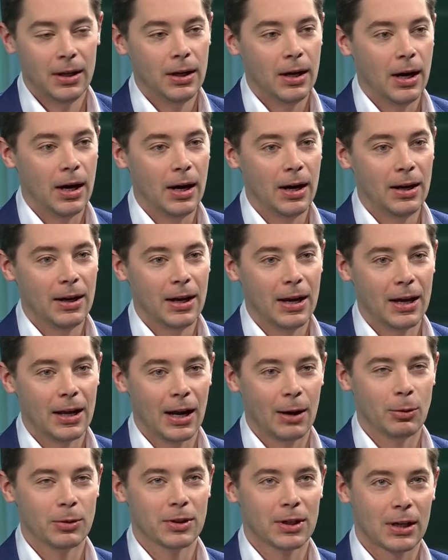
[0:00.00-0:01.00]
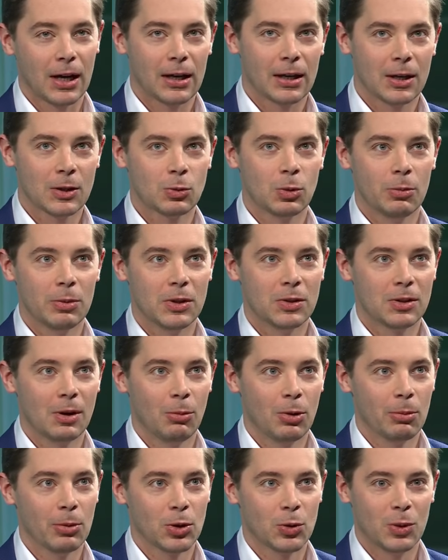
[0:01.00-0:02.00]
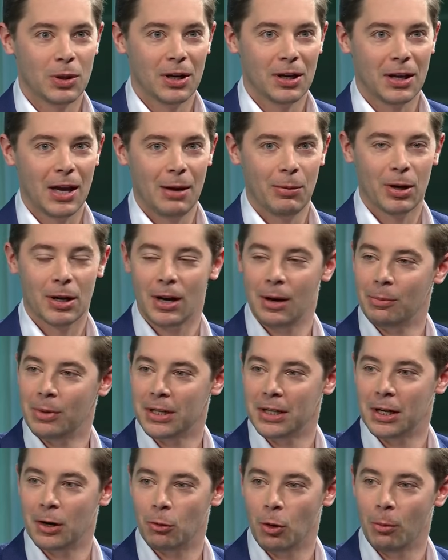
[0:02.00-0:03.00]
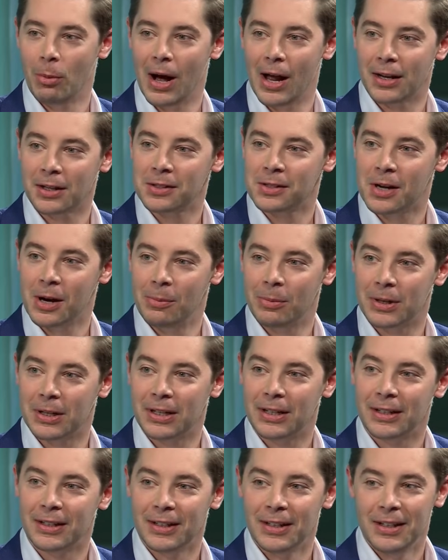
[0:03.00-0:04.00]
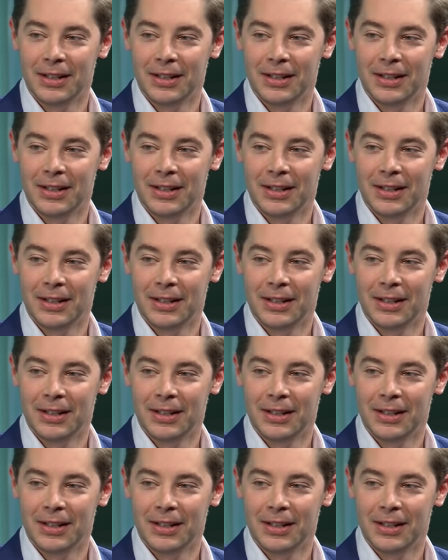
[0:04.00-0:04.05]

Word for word: Uh, and I was like, I guess we'll be somewhere between a gaming company and a robotics company.